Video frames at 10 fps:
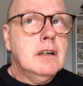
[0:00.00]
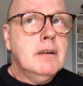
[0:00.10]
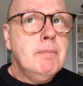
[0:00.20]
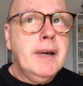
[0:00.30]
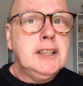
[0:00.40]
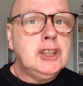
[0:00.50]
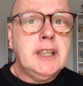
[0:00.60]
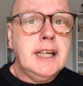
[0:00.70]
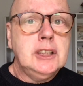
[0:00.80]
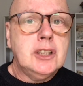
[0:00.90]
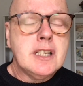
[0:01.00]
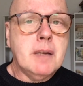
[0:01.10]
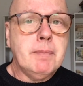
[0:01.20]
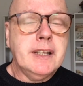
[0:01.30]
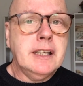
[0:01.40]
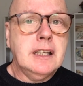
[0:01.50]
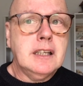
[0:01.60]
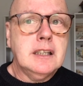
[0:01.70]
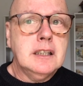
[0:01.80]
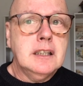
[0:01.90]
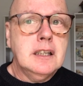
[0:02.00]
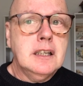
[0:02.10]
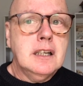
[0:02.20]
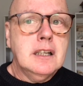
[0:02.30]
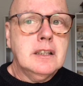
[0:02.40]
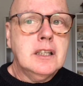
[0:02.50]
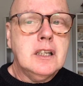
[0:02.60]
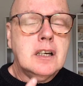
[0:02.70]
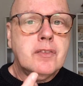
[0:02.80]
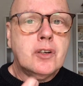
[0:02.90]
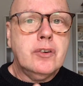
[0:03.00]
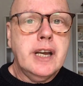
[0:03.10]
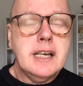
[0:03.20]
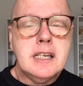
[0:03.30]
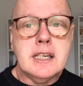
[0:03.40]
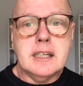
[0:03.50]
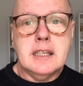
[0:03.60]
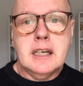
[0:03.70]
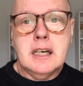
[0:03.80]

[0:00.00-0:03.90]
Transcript: may change something that I've created.